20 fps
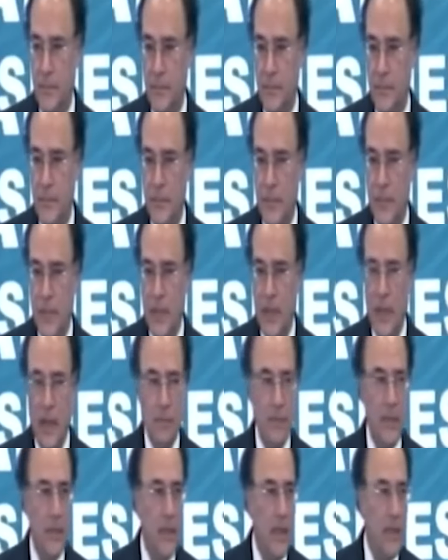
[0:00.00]
The government
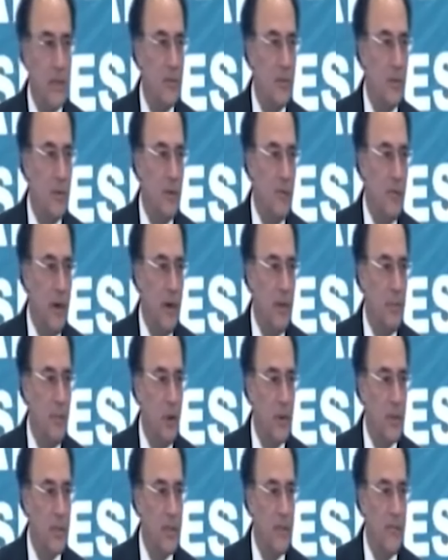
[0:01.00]
has to provide policy
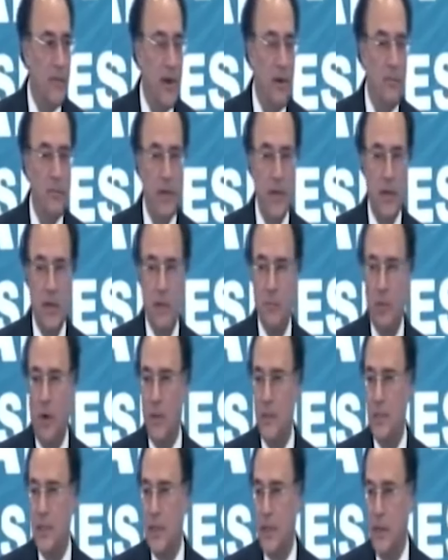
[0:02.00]
framework and policy
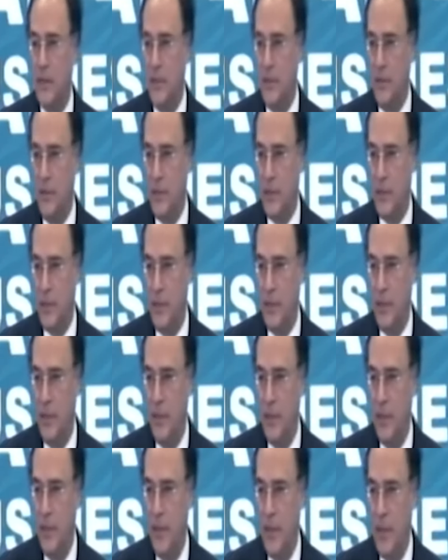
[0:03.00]
continuity.
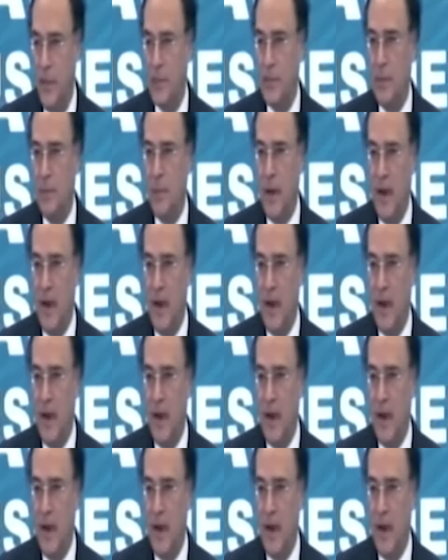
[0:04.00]
It's the private